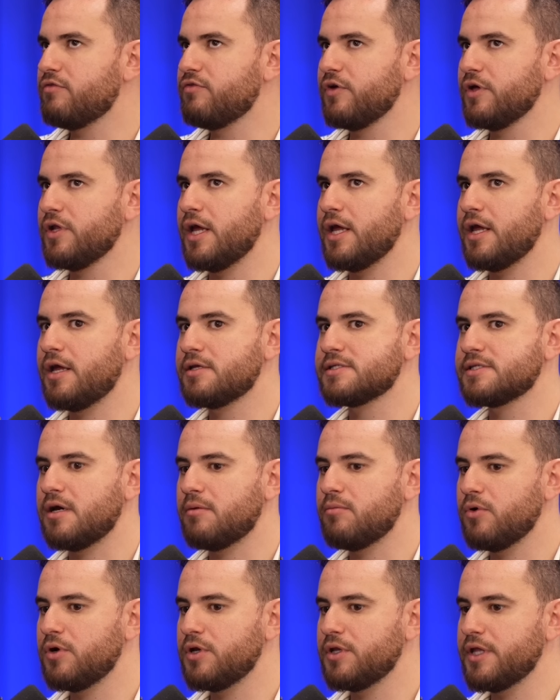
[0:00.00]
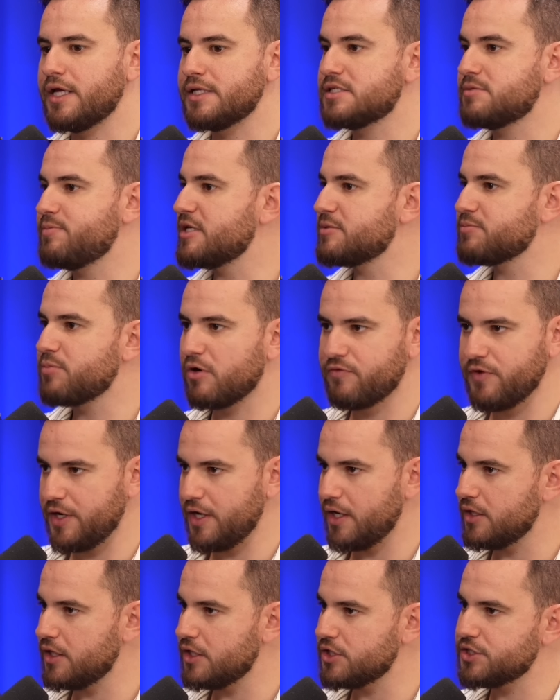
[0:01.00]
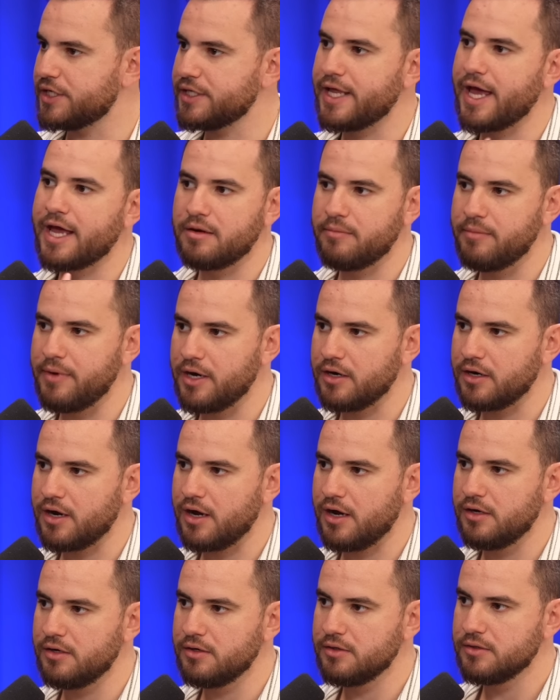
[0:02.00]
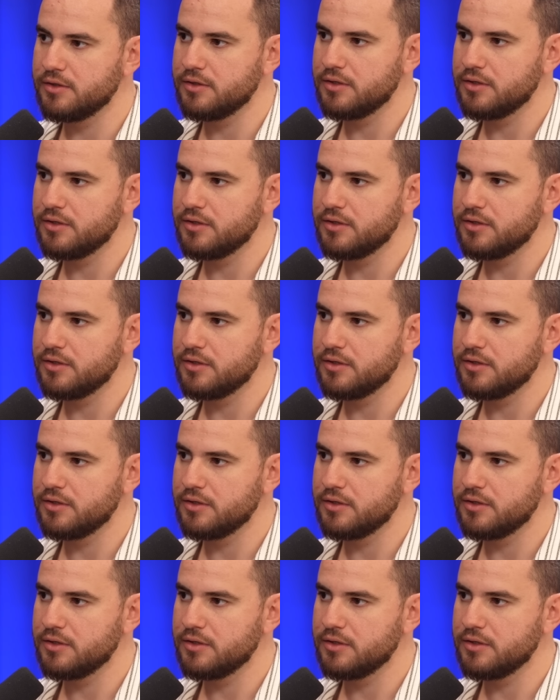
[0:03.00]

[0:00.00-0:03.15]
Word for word: you feel like someone that speaks perfect English in Latin America